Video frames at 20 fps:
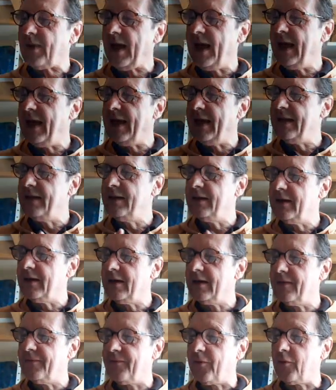And
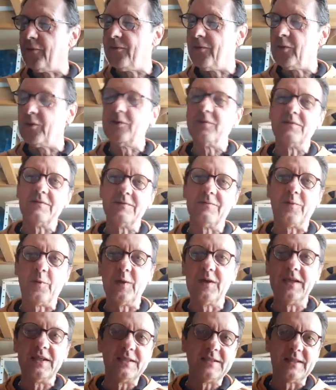
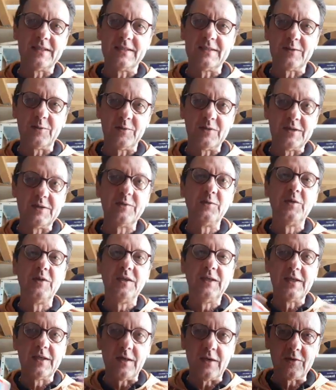for in a sense, this
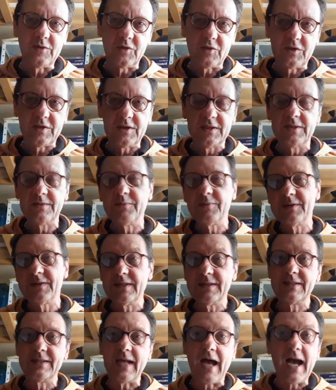unity consciousness
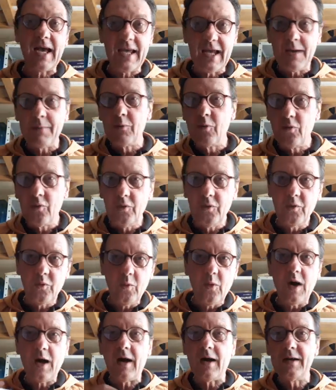says, I am who
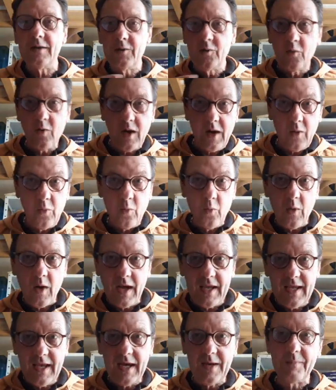you are, and you are who
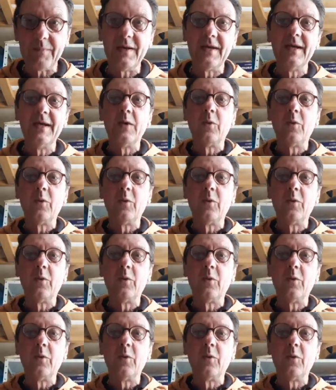I am.